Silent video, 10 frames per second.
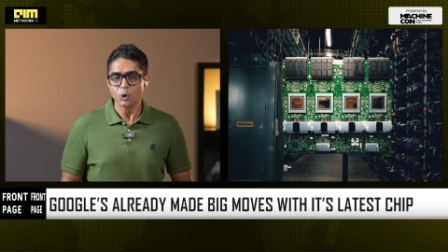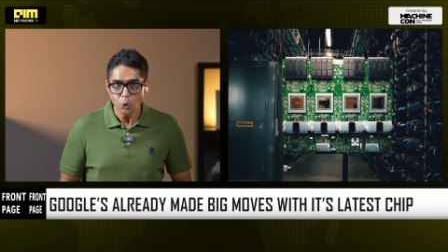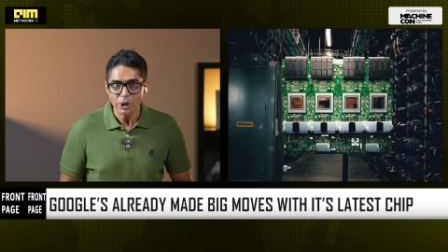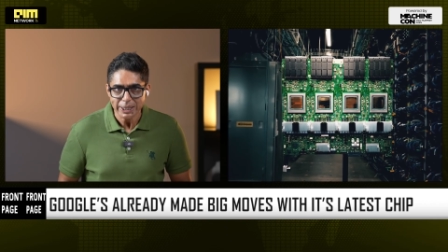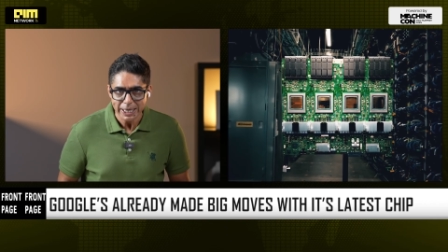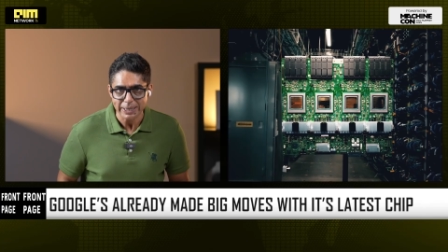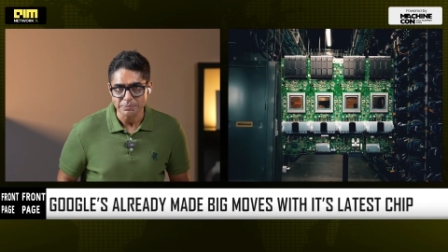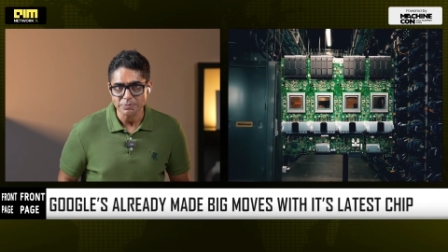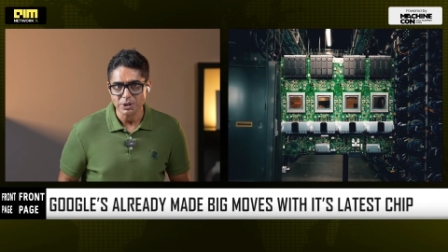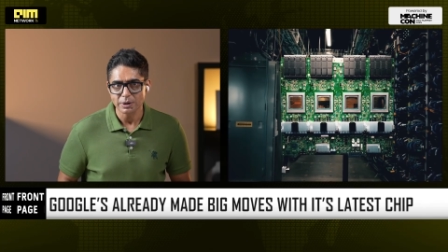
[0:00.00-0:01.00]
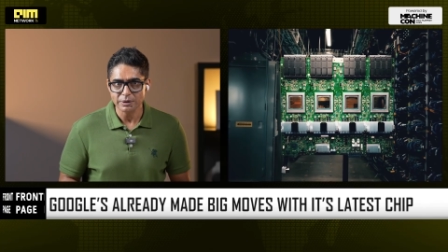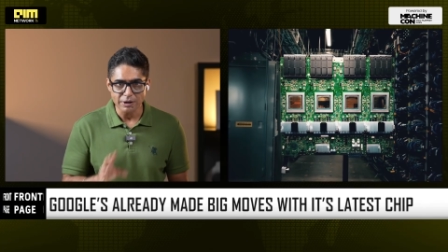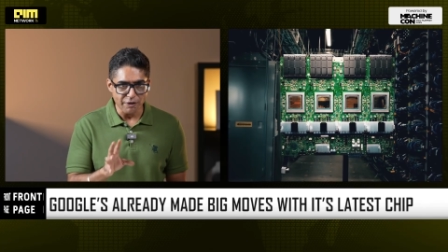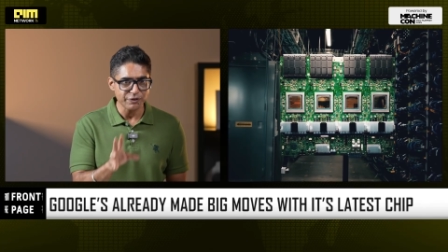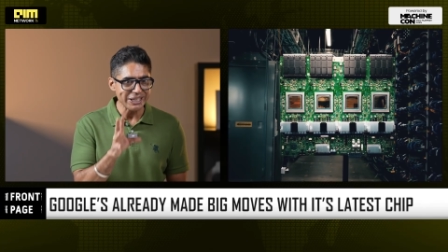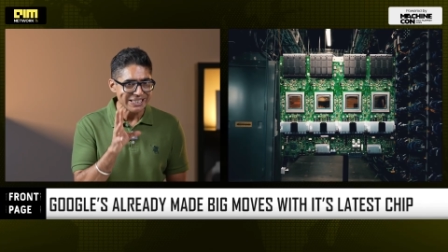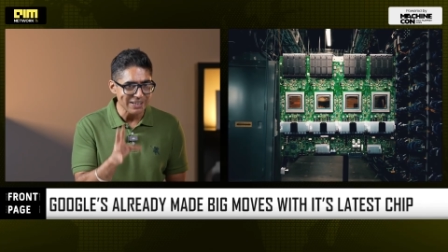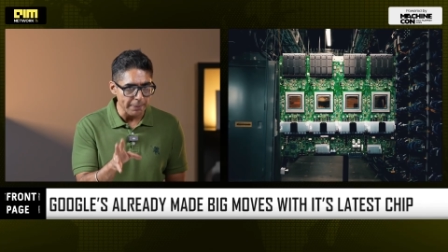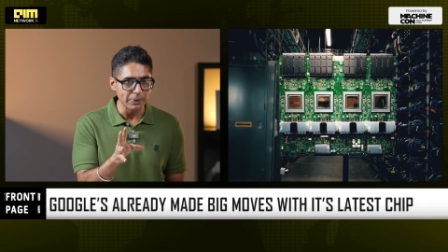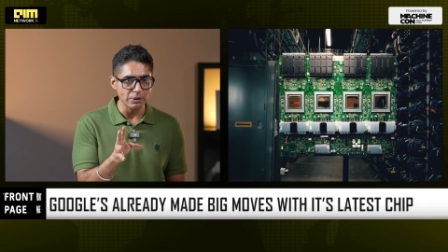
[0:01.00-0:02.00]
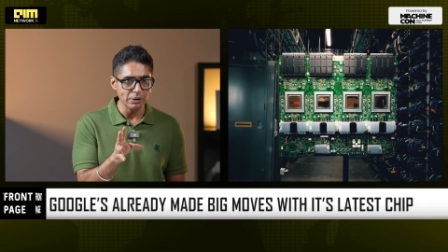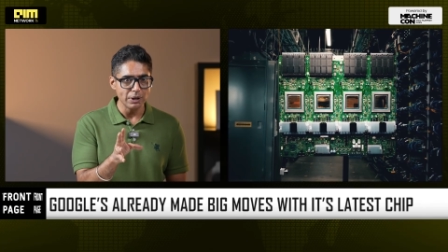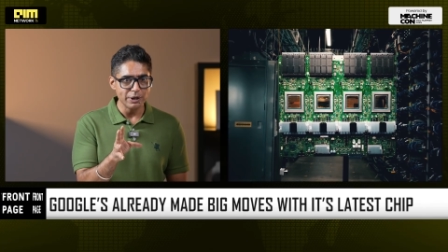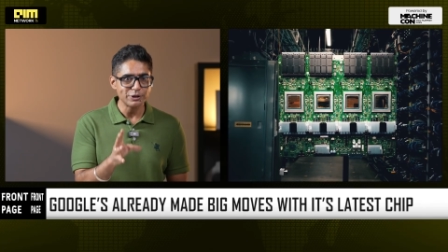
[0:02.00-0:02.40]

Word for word: Google claims roughly double